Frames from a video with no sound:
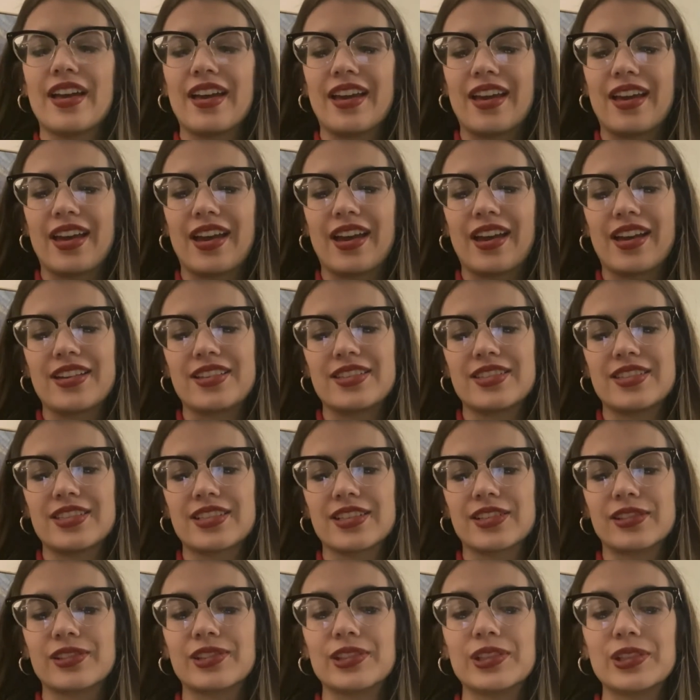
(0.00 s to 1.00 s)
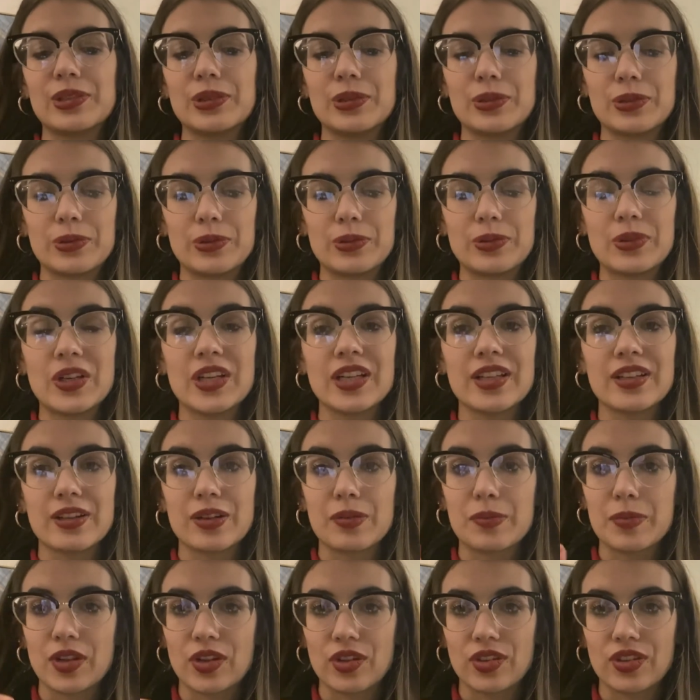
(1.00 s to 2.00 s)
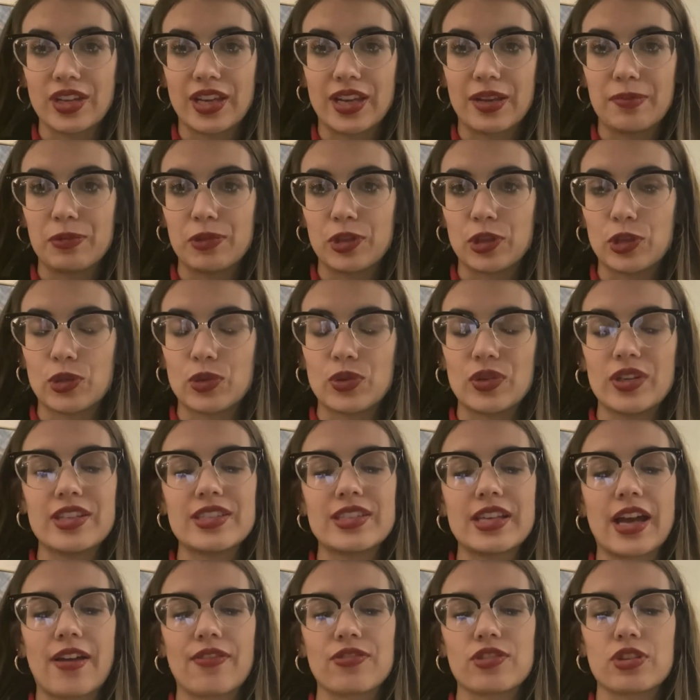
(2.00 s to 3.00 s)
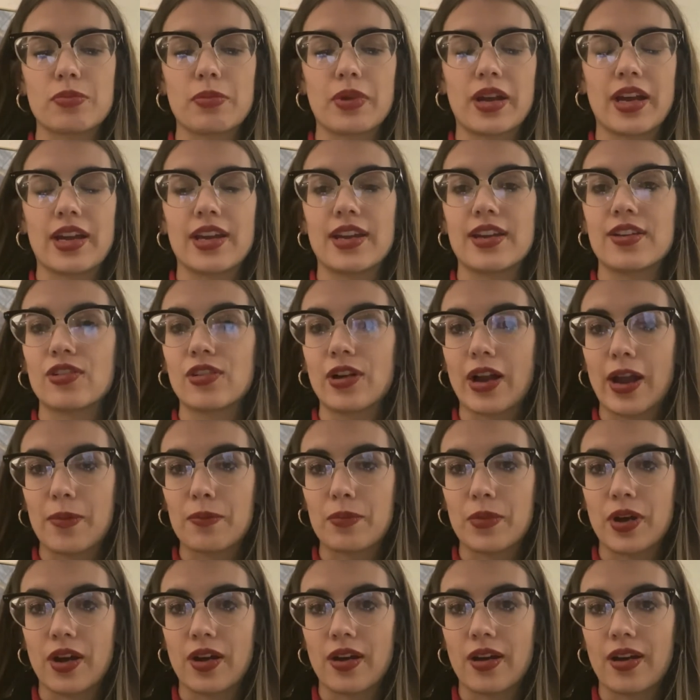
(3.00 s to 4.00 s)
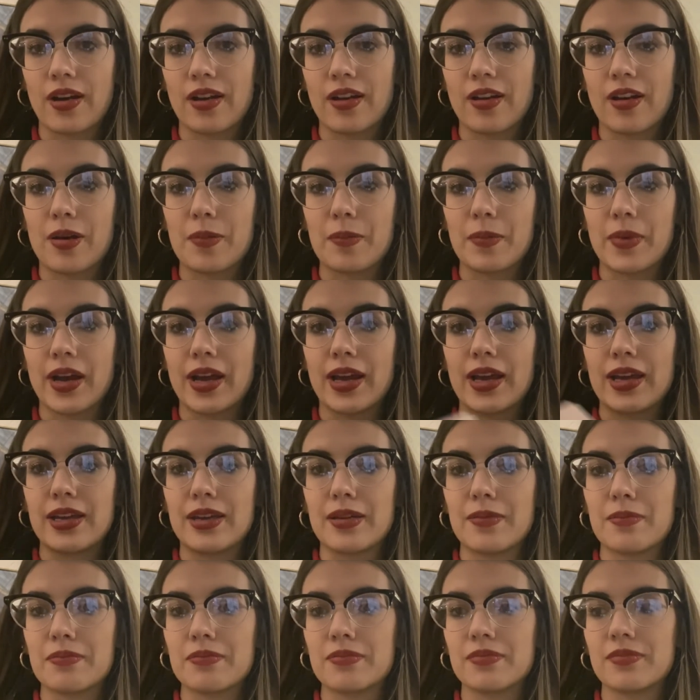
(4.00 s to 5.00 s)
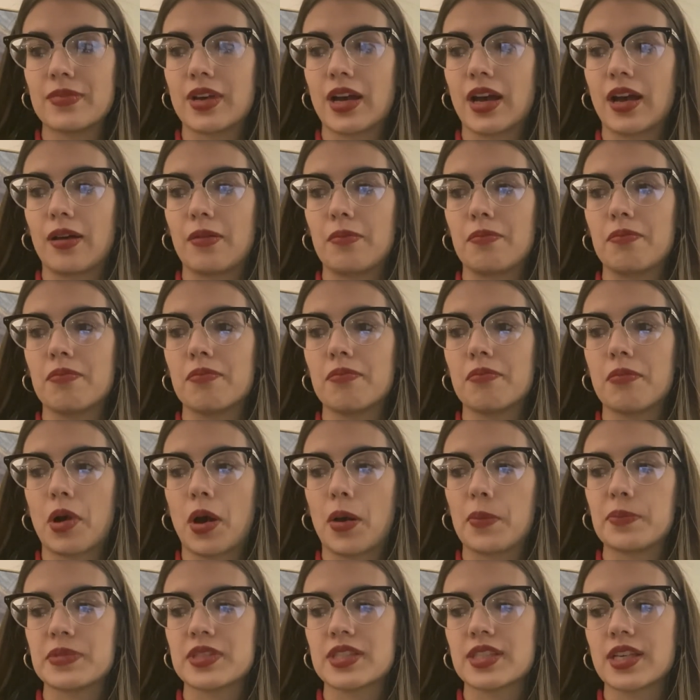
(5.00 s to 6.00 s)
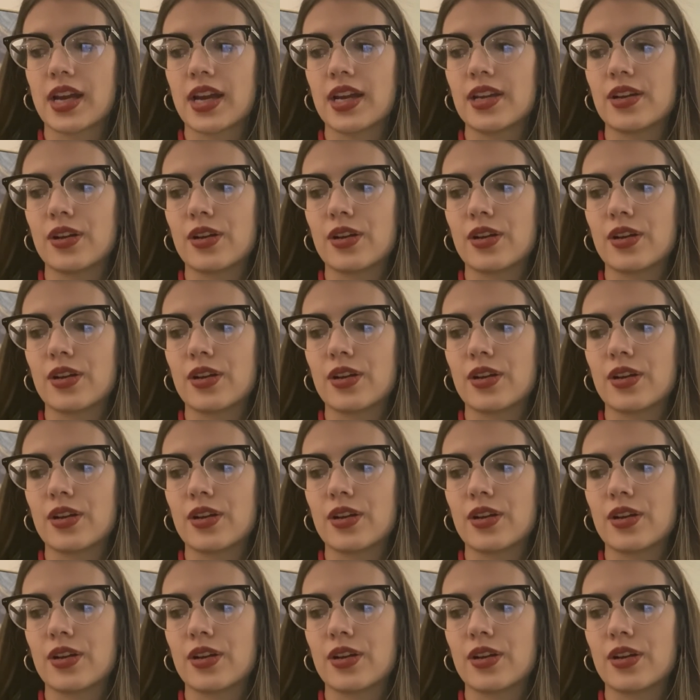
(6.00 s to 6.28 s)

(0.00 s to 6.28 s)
And Lou, her middle name Lou, is after my grandma on my um, mom's side.